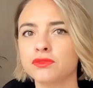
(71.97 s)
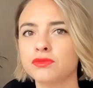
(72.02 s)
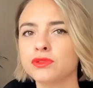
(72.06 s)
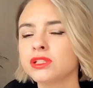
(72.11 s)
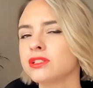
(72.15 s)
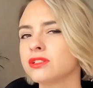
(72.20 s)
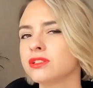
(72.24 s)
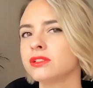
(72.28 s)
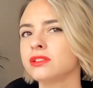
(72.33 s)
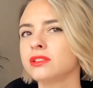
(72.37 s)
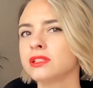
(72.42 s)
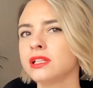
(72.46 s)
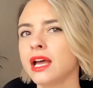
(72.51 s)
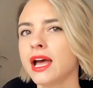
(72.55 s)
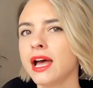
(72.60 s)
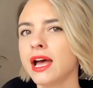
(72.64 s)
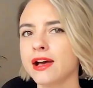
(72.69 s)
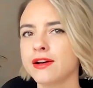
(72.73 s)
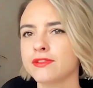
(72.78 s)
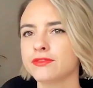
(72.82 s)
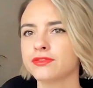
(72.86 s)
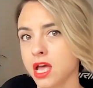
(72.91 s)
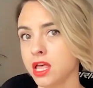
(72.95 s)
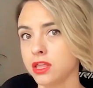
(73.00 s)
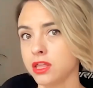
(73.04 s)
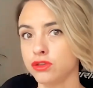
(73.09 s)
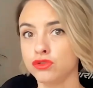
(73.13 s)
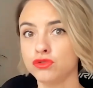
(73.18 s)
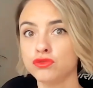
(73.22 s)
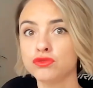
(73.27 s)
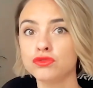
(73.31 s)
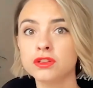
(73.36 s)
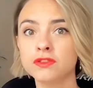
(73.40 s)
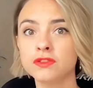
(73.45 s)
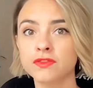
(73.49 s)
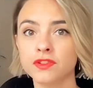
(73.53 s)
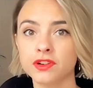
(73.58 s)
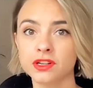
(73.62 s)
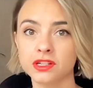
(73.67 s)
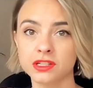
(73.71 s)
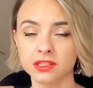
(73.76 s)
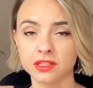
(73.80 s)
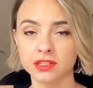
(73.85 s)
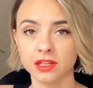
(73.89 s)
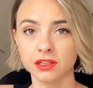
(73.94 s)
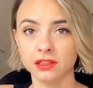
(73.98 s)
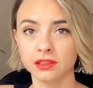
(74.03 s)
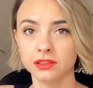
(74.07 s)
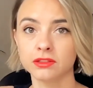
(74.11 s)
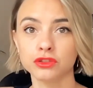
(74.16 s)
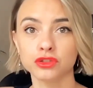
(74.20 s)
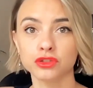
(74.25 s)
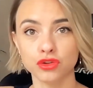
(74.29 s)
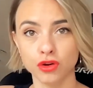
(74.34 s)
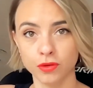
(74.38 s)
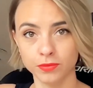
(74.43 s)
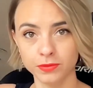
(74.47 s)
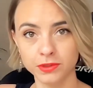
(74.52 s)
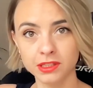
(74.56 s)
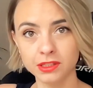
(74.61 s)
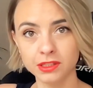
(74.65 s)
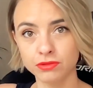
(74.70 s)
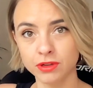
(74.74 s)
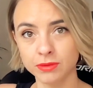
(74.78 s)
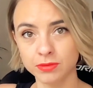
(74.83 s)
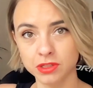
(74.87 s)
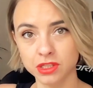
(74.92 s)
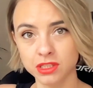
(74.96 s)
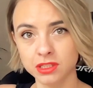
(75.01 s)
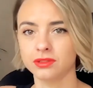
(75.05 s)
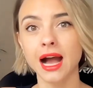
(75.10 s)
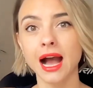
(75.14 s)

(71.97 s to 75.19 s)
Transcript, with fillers: We don't have an universal job description.